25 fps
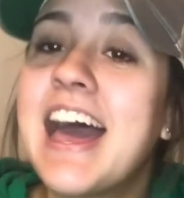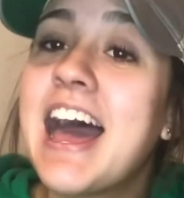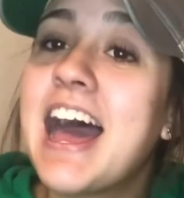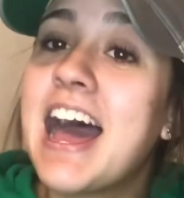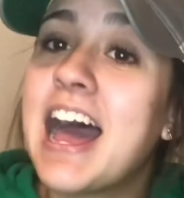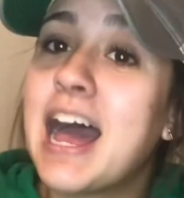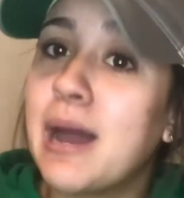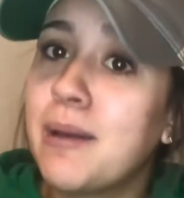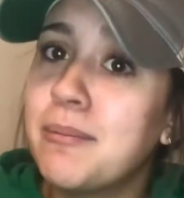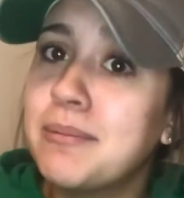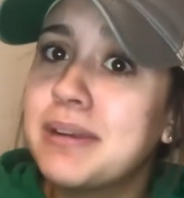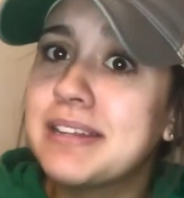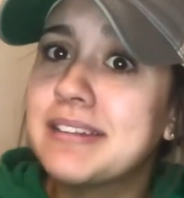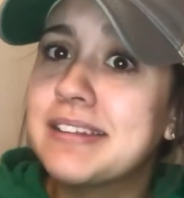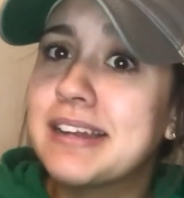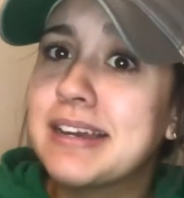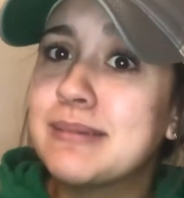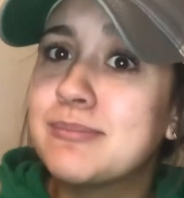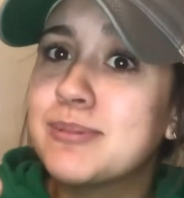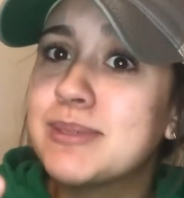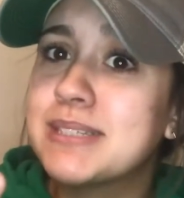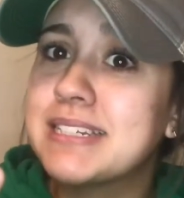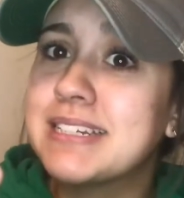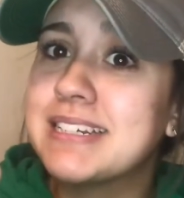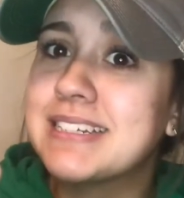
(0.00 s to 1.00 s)
How many
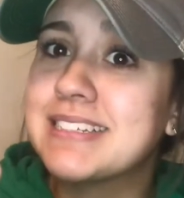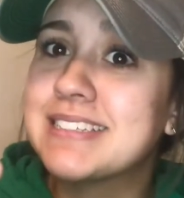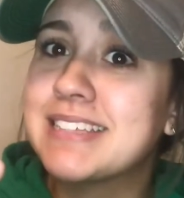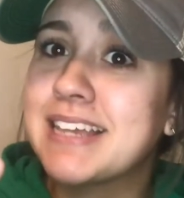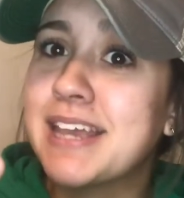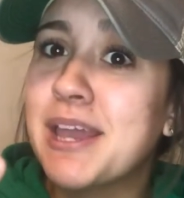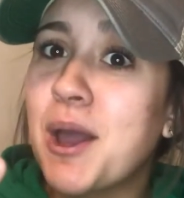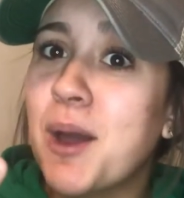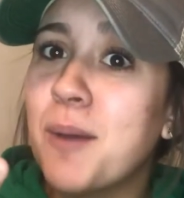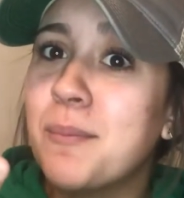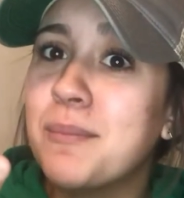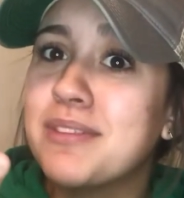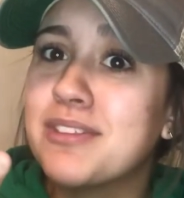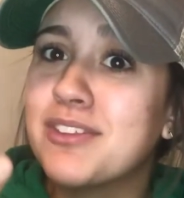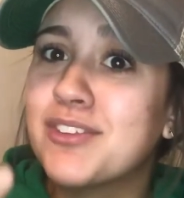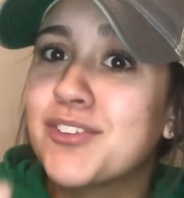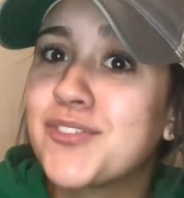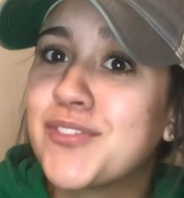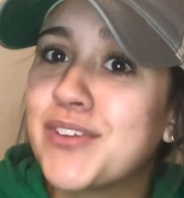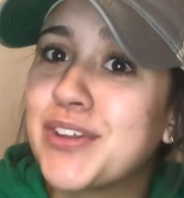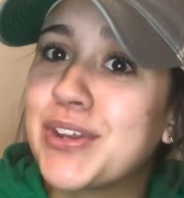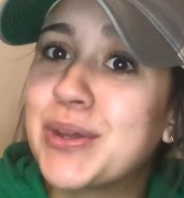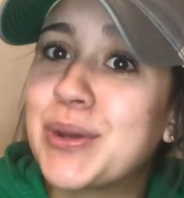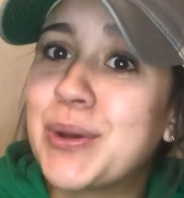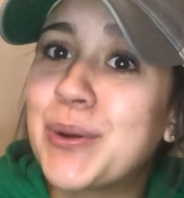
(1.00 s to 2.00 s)
times did I say um in this
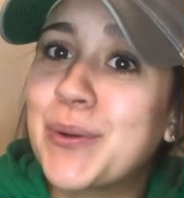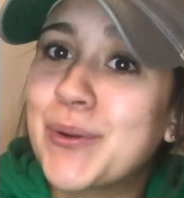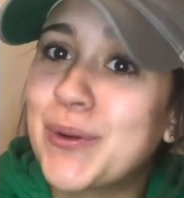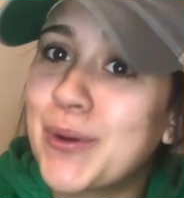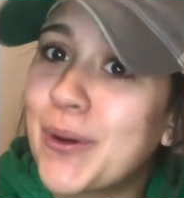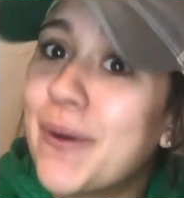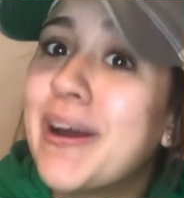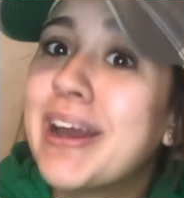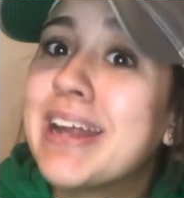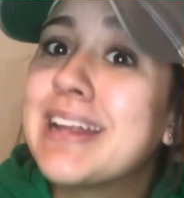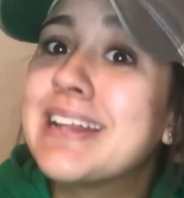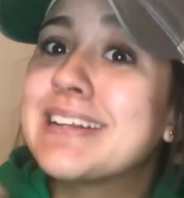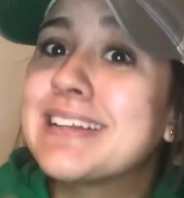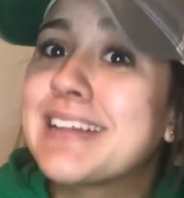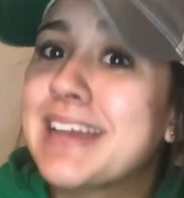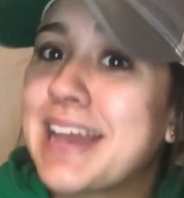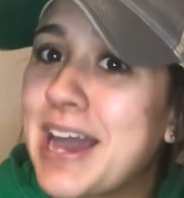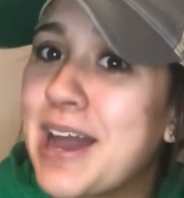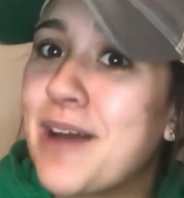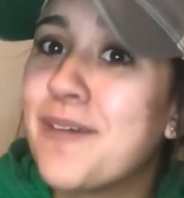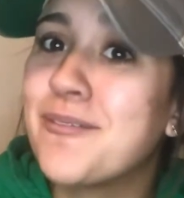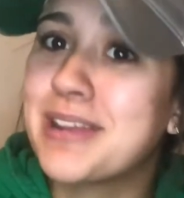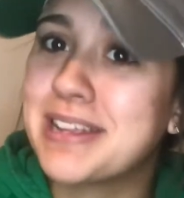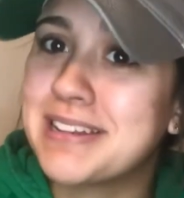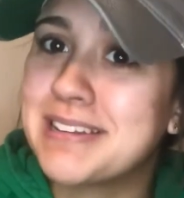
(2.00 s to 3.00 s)
video? Go ahead and
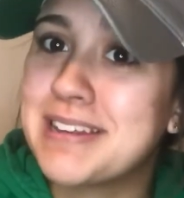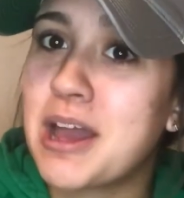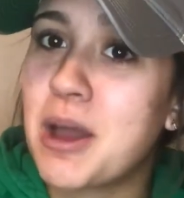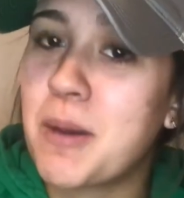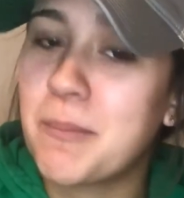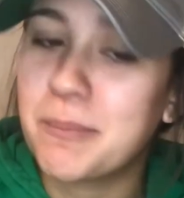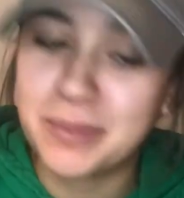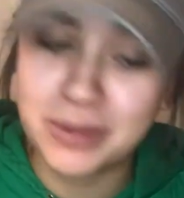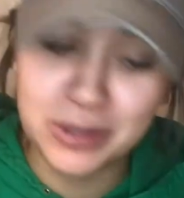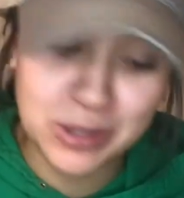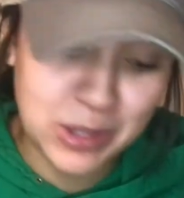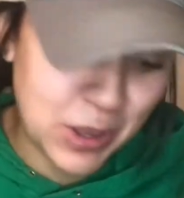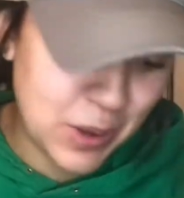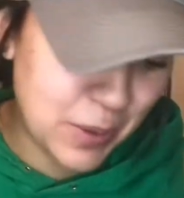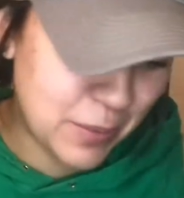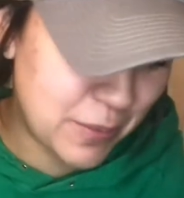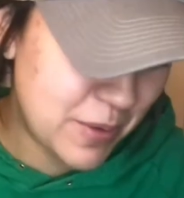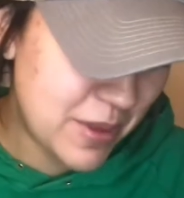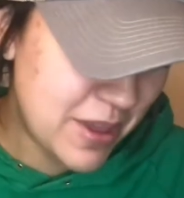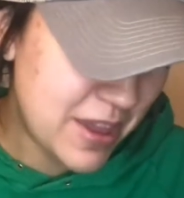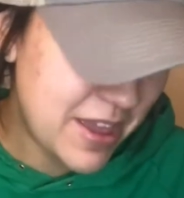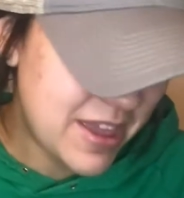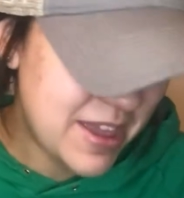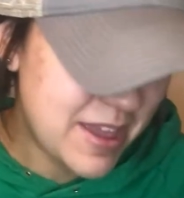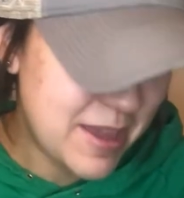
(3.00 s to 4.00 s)
count it down below
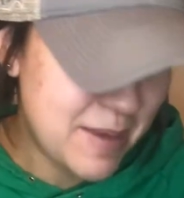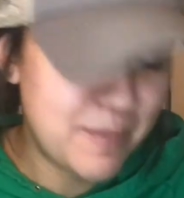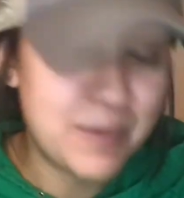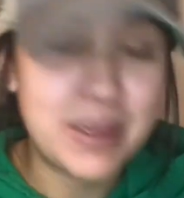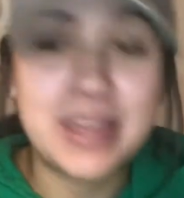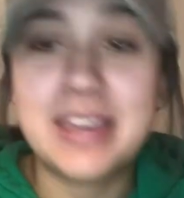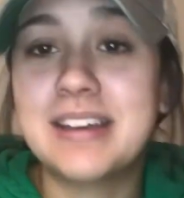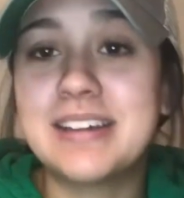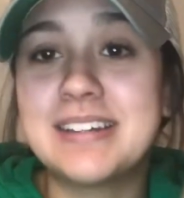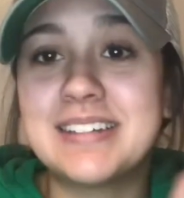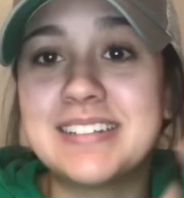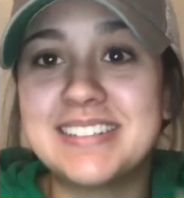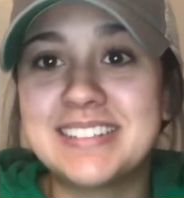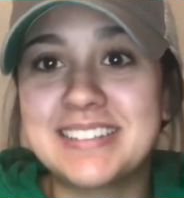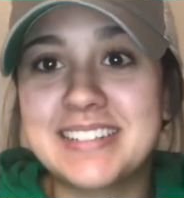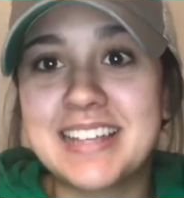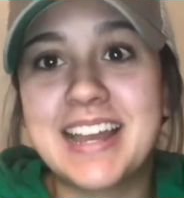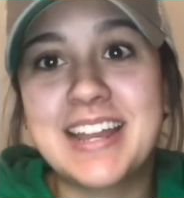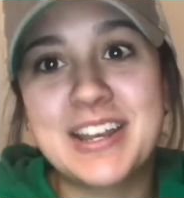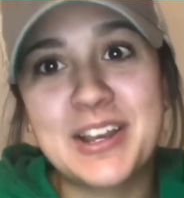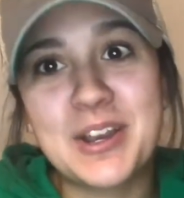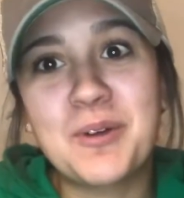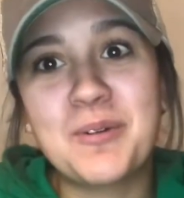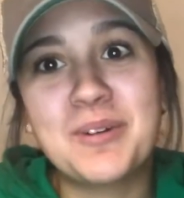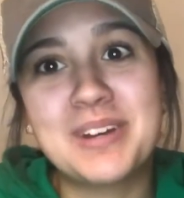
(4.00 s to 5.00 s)
because I
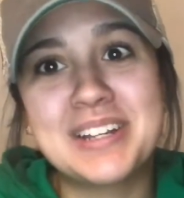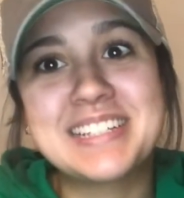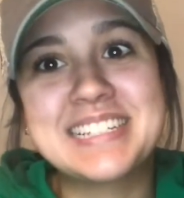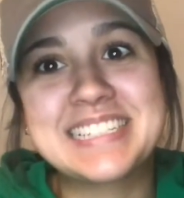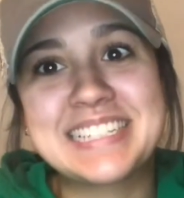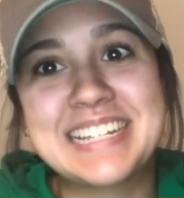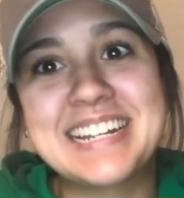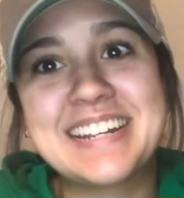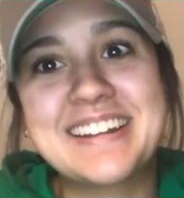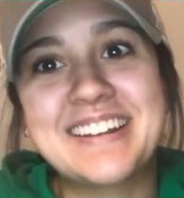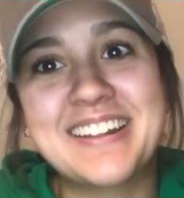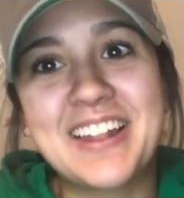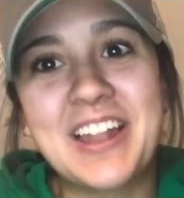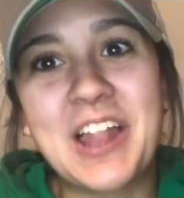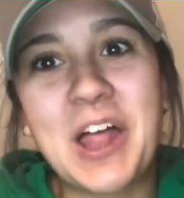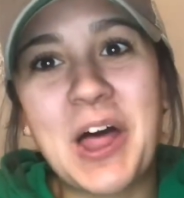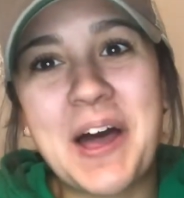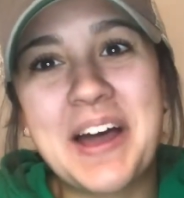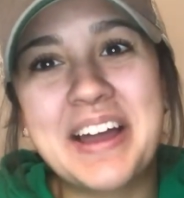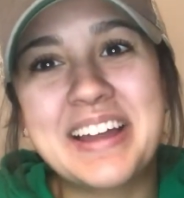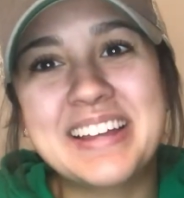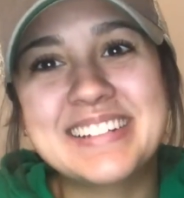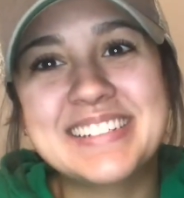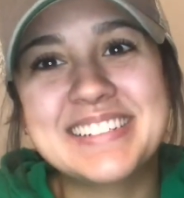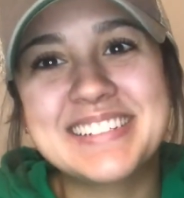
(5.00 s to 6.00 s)
know I said it a
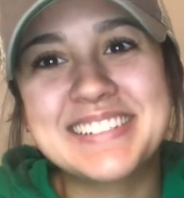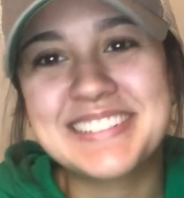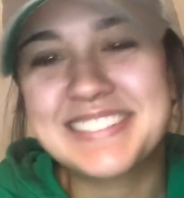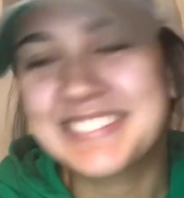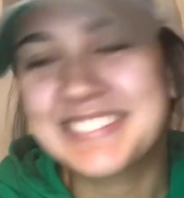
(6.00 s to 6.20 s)
lot.